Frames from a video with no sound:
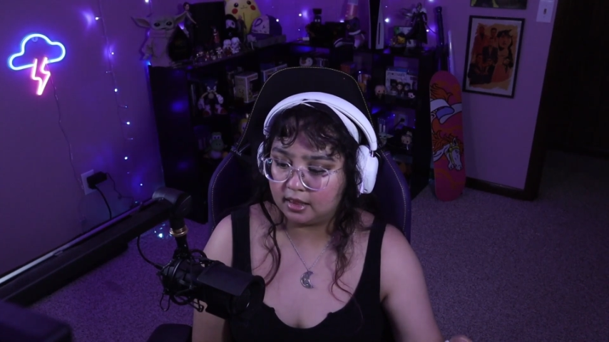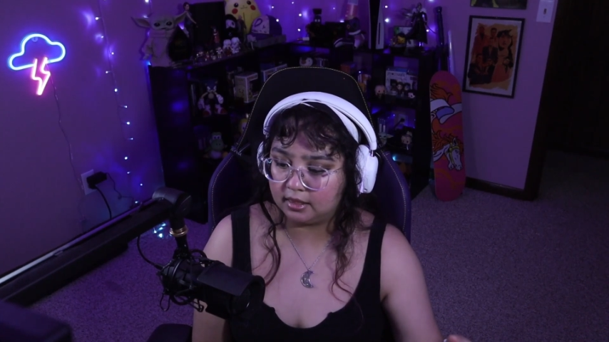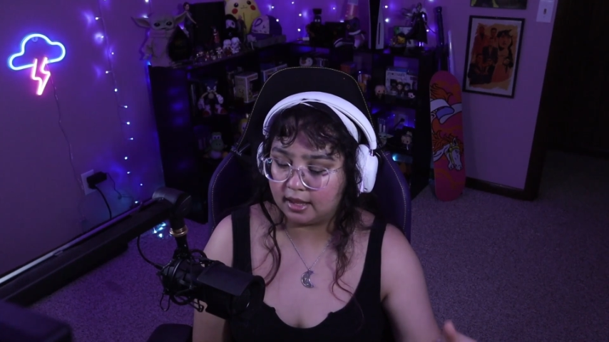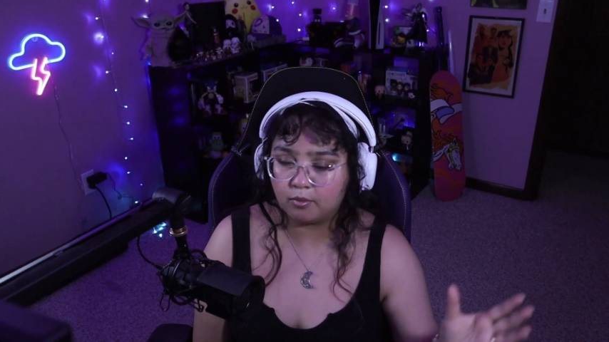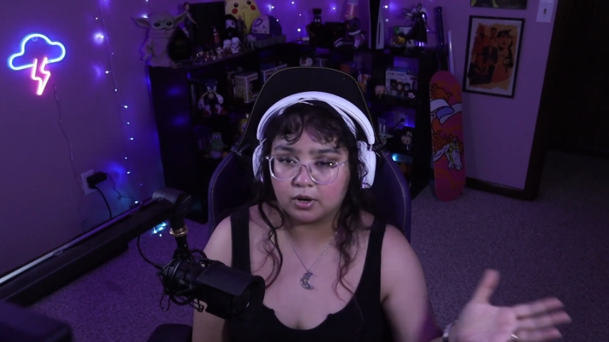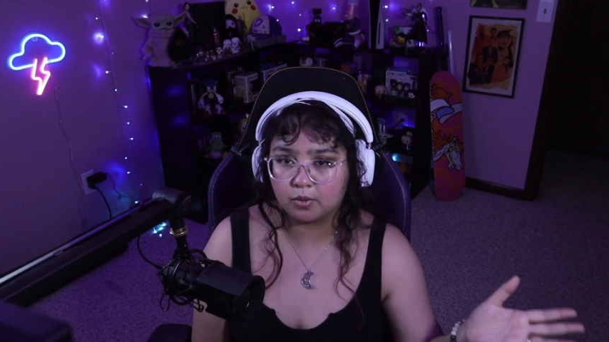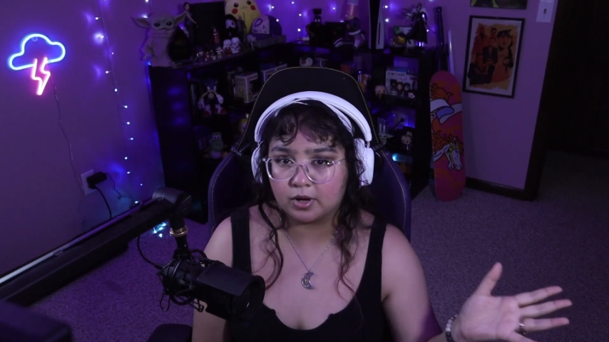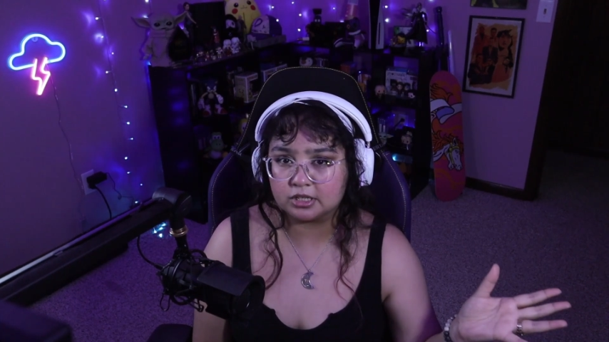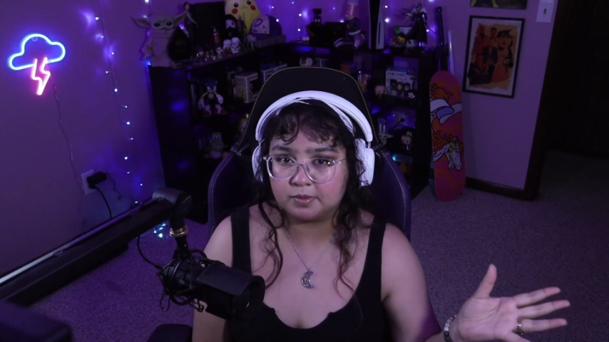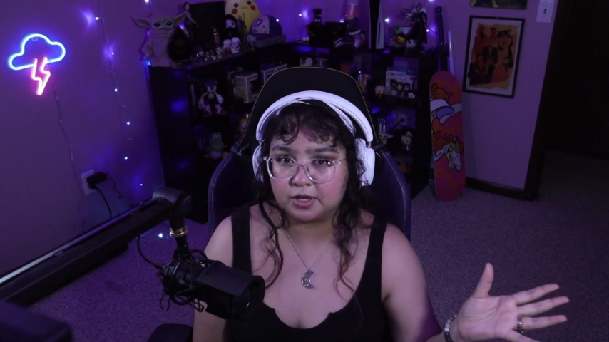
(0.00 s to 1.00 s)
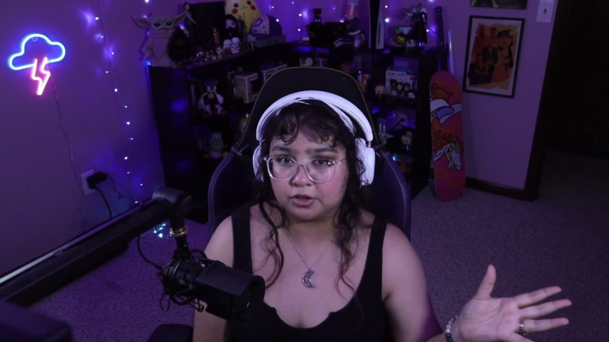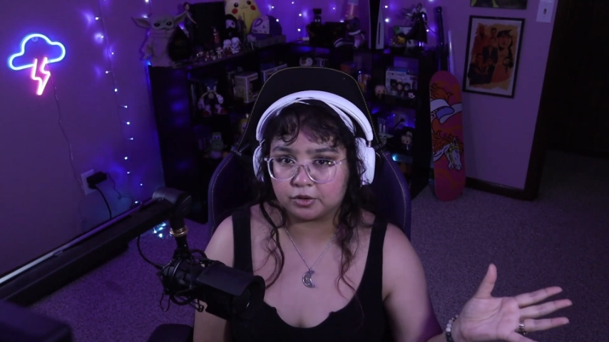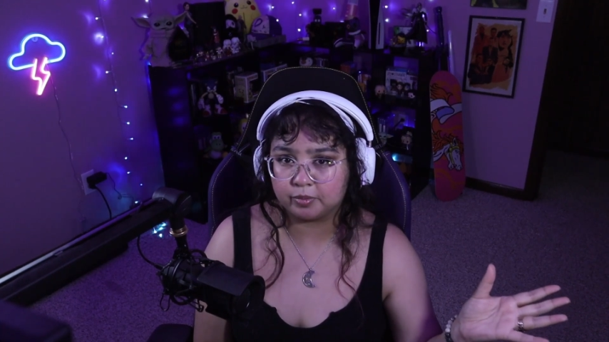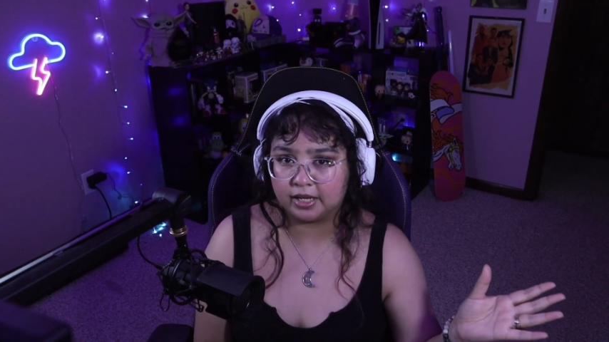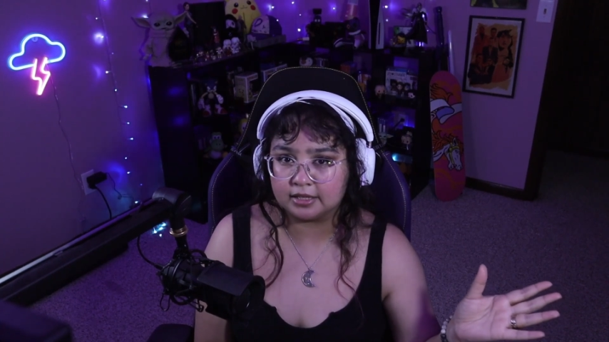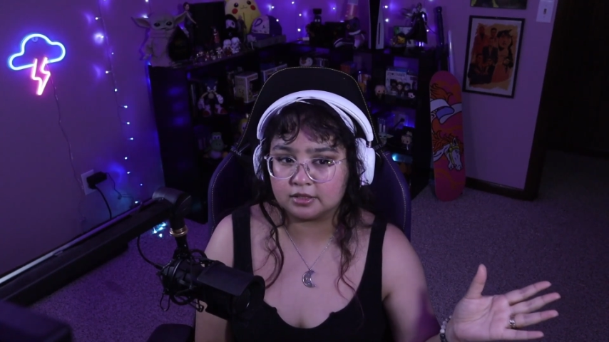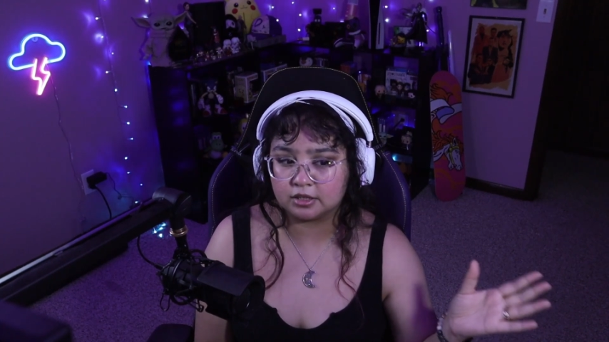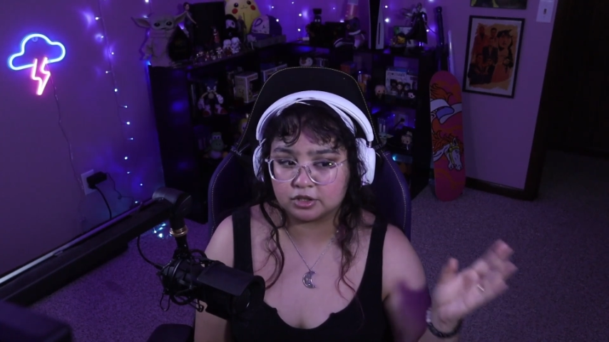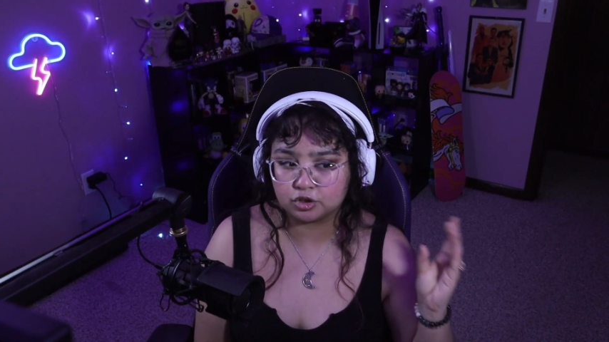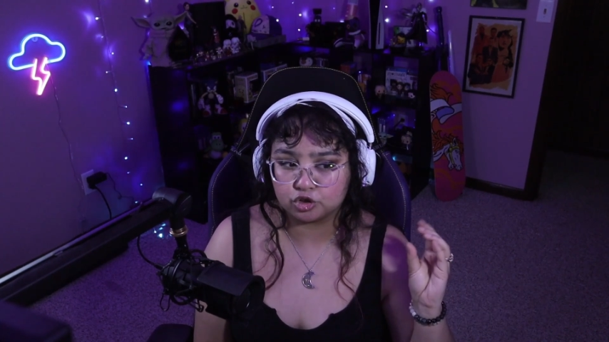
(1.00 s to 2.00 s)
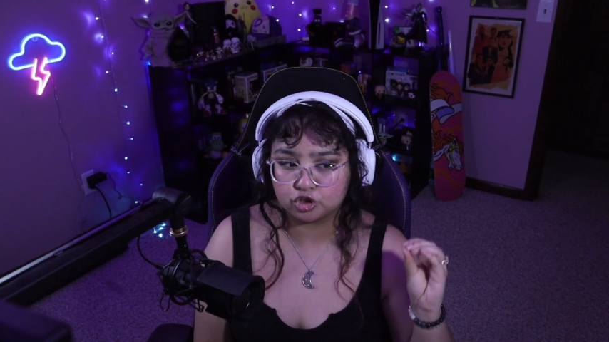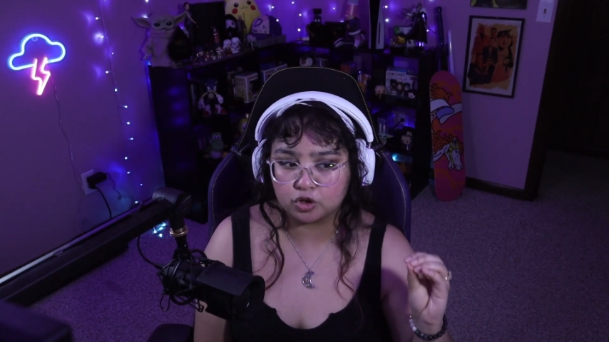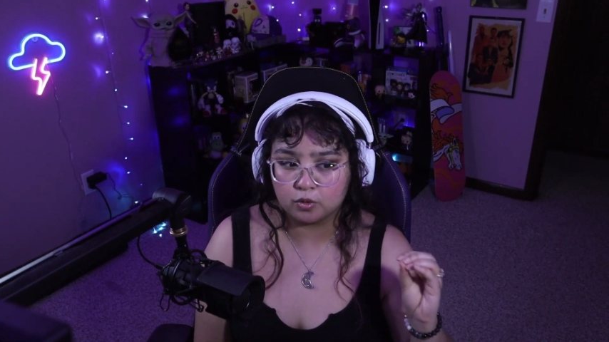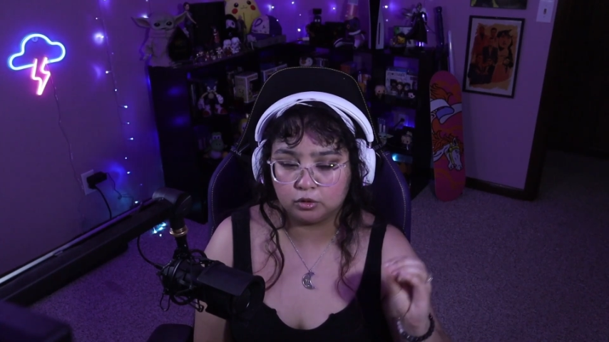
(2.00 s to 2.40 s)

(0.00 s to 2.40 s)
They wouldn't want to speak of their plans because they're so